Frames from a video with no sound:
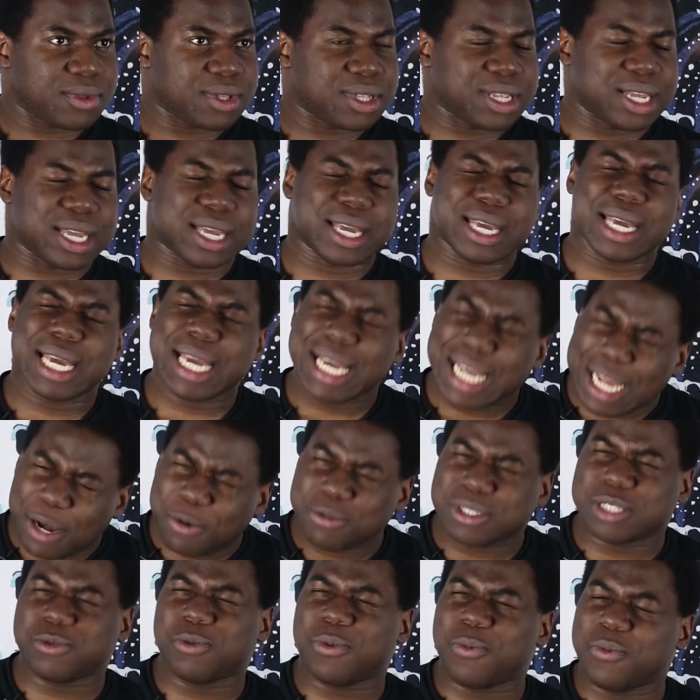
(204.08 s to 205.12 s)
the
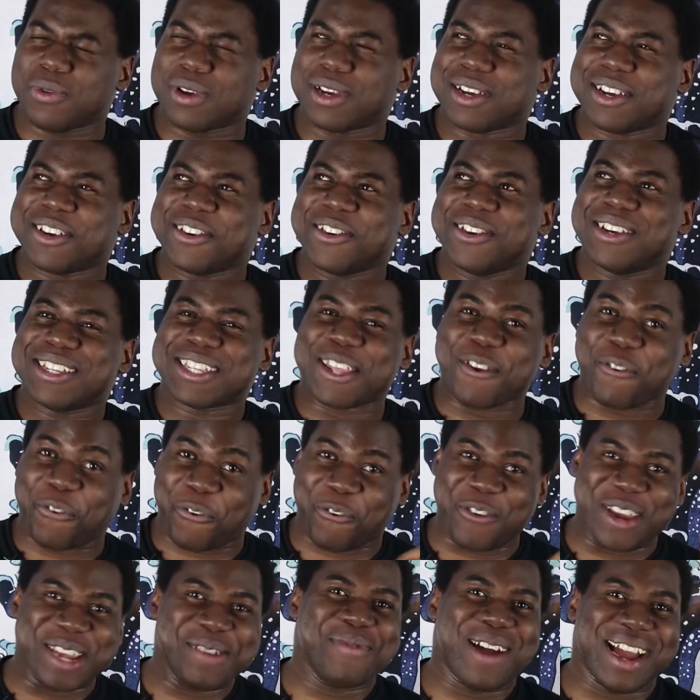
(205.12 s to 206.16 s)
hell's the
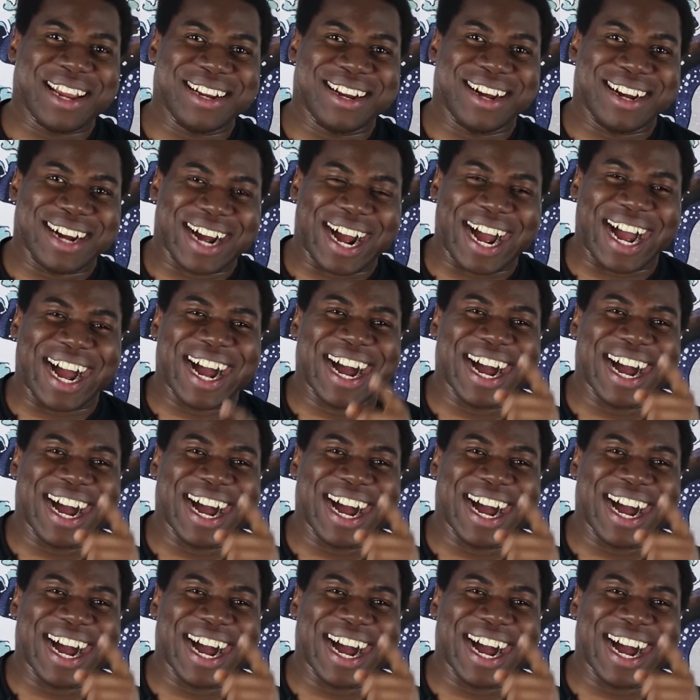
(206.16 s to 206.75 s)
3-mana.